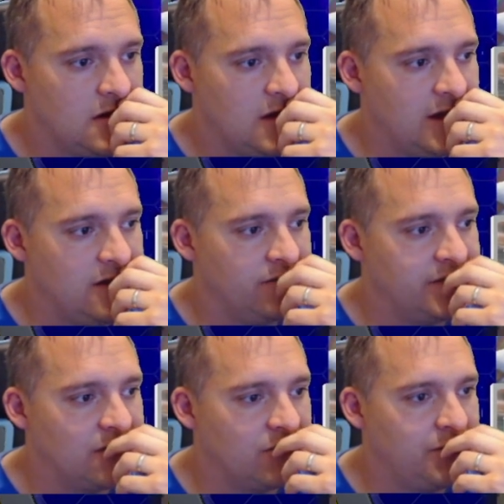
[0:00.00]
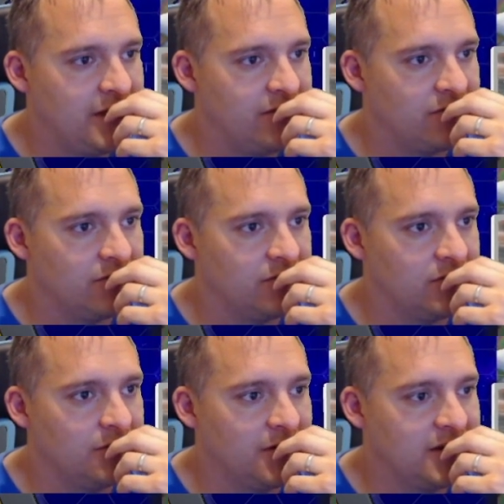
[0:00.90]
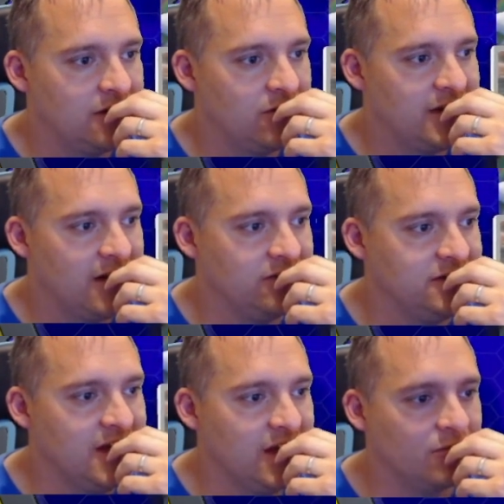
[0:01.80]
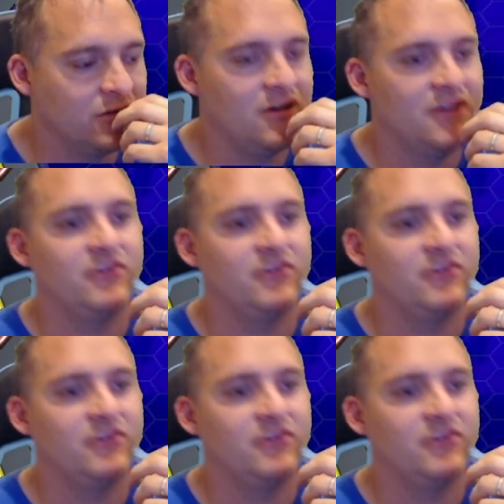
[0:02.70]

I don't think we'll play the Munkidori down yet. We'll go ahead and